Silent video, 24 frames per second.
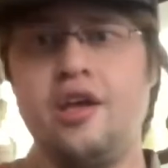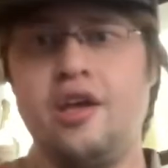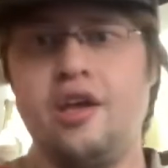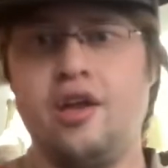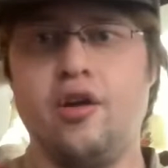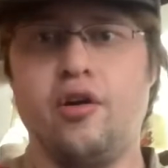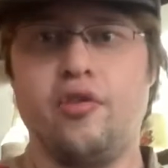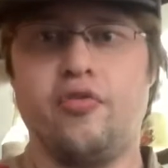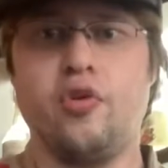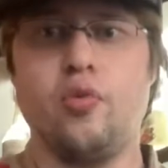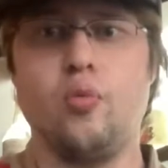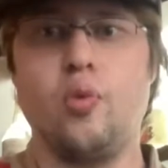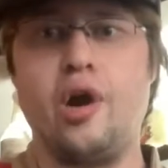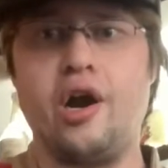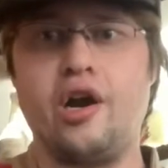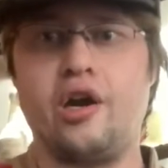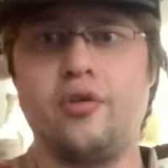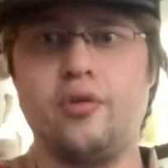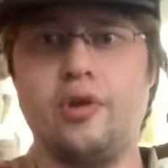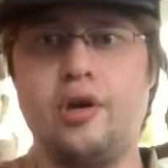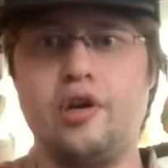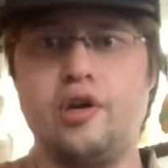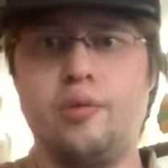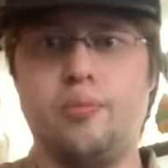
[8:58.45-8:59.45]
if you're
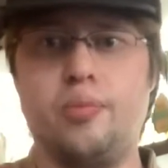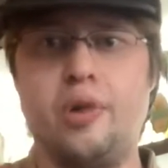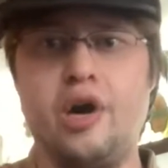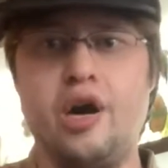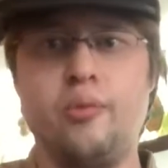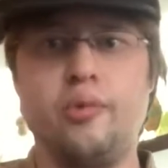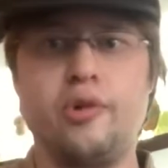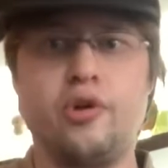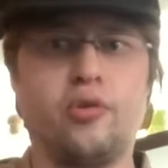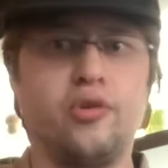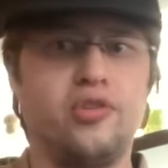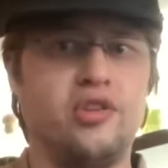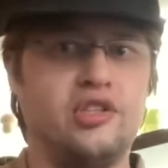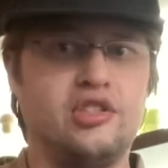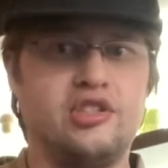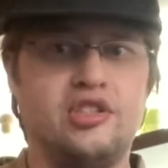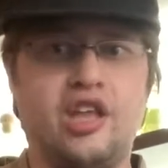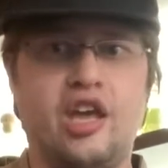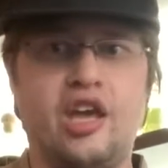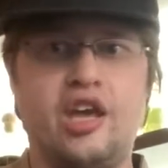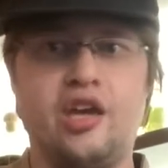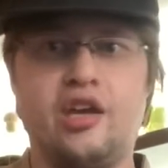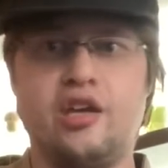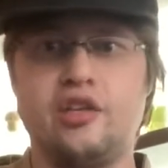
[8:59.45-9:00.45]
walking around in public with this
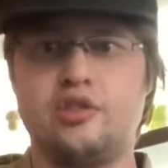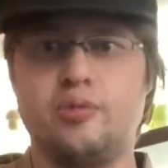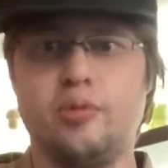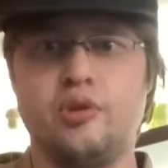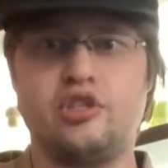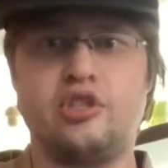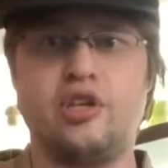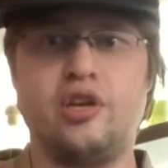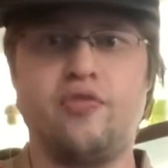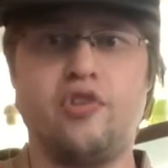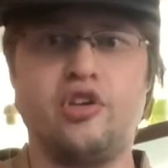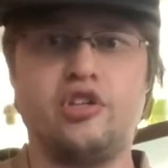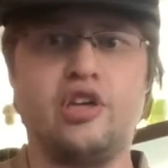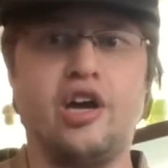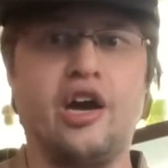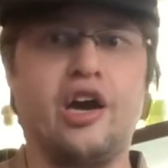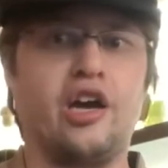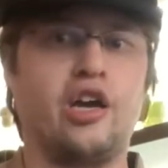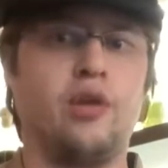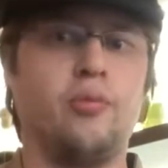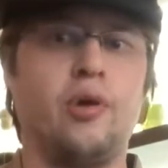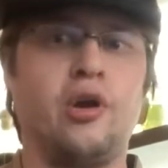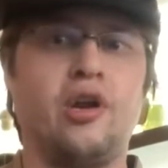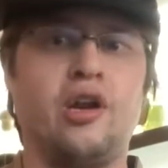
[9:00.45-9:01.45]
thing, especially if you're
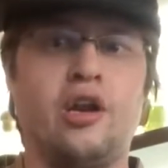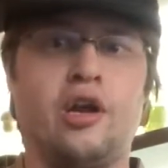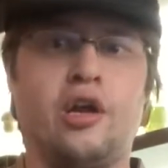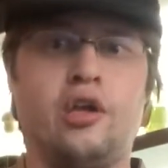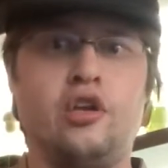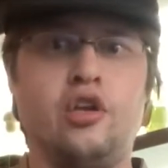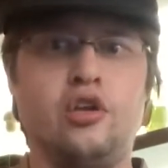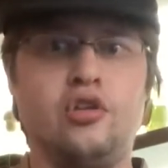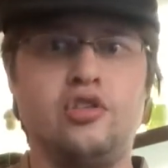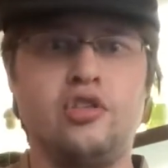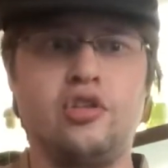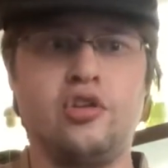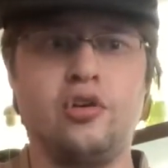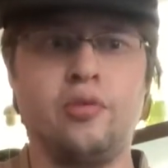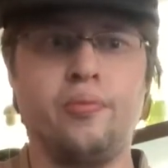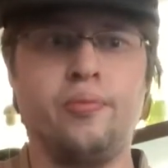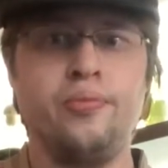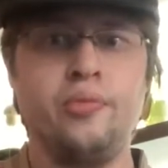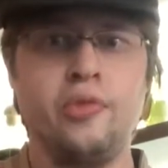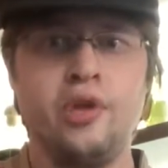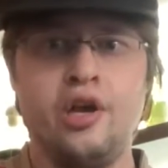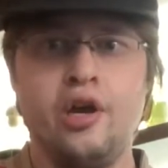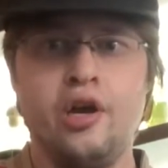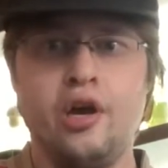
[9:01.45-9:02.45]
talking about it on
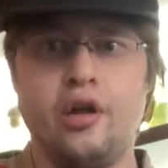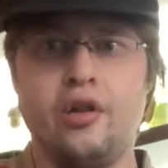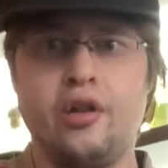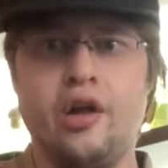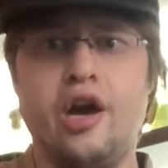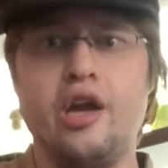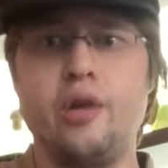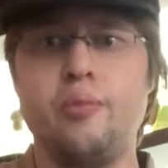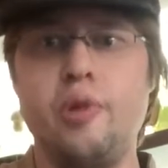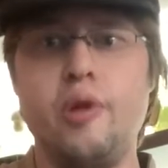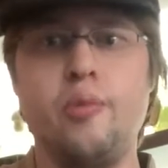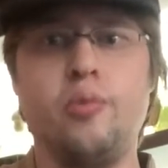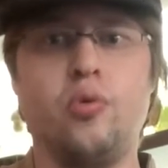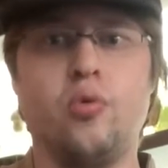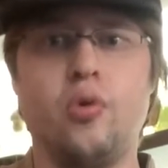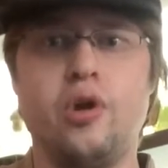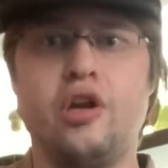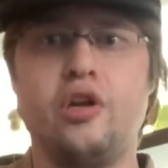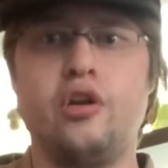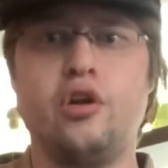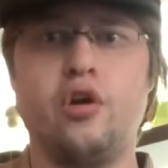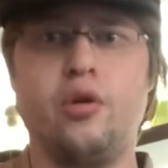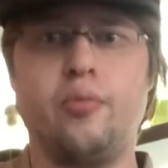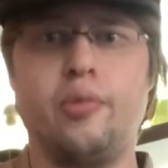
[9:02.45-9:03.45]
YouTube. A lot of people want
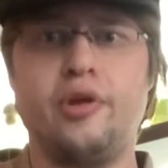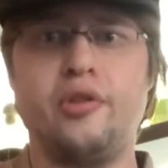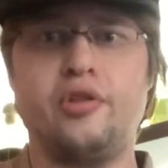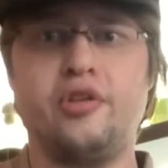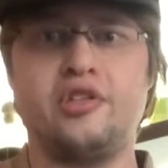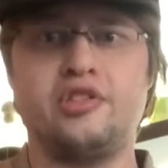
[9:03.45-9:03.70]
to know about this